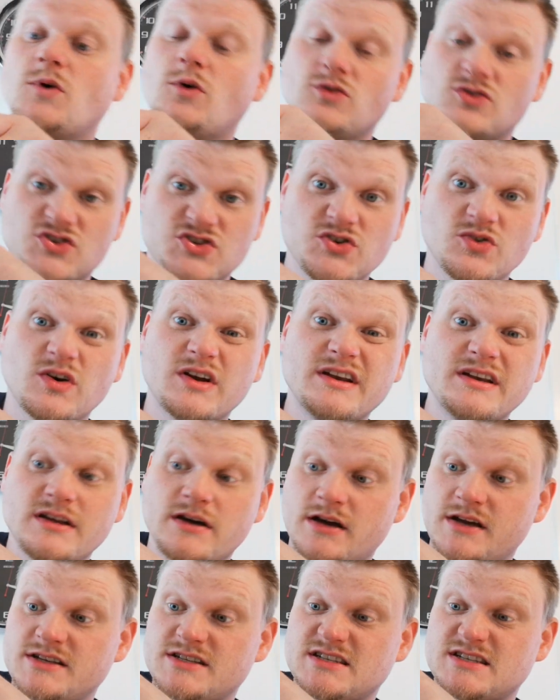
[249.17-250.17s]
Also a
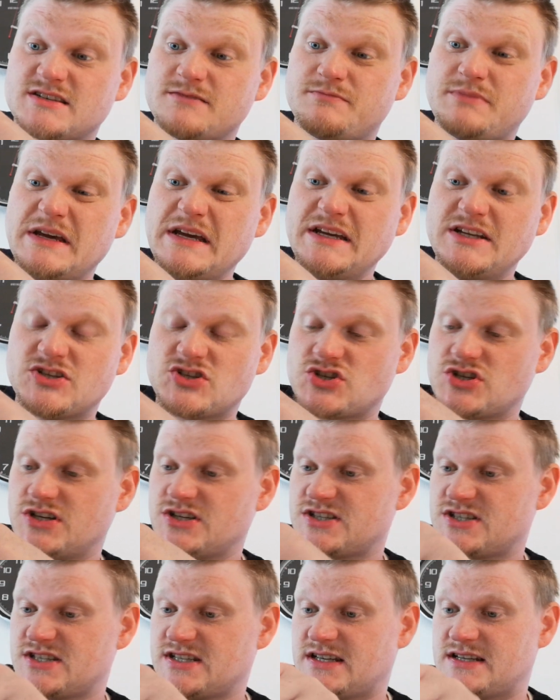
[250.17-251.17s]
nice peach
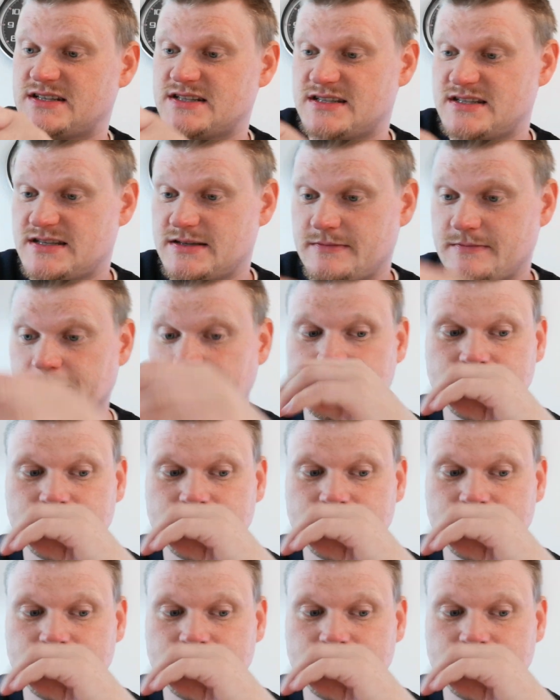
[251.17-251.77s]
scent.